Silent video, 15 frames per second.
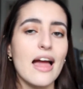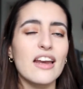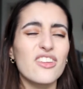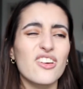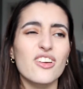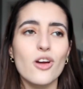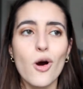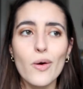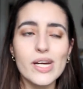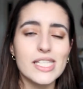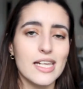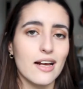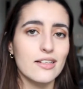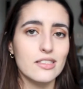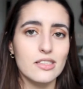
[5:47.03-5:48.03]
And you can always
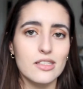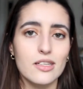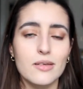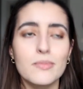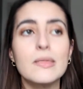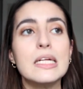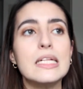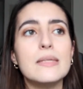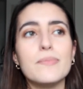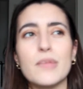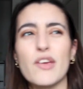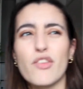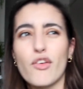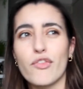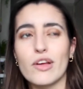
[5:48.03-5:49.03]
ask them
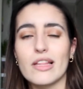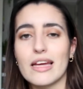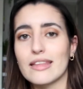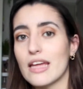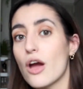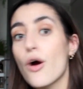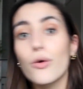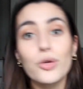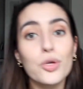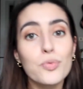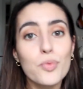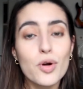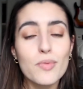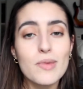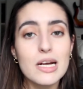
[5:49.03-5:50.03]
if you feel like they owe you
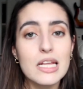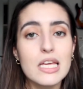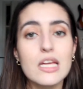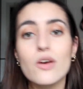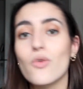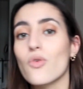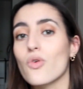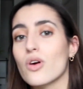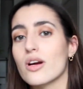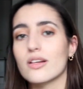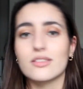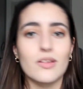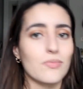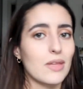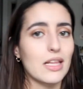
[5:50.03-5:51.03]
more money or
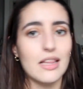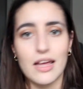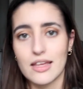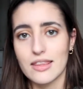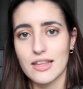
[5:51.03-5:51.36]
something like